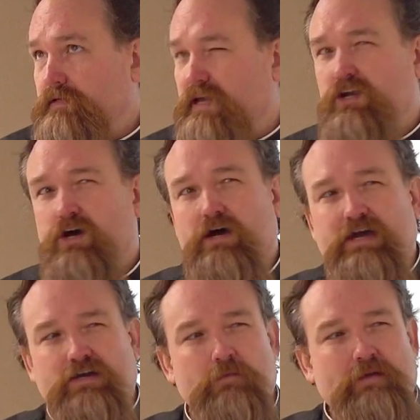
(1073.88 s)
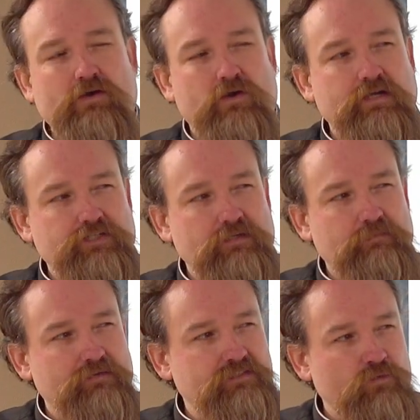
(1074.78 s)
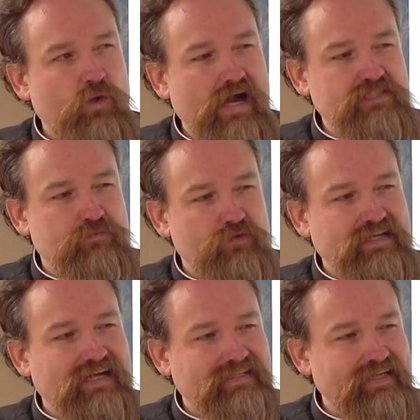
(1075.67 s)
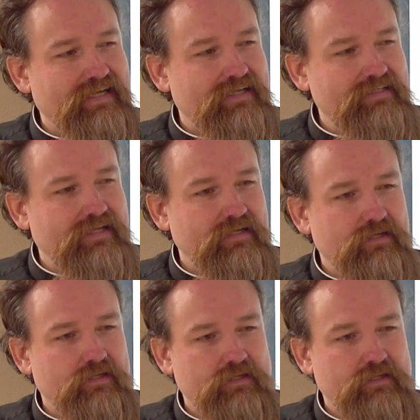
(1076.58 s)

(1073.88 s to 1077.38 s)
I, don't know, I don't know about Origen, but it was a widespread idea in,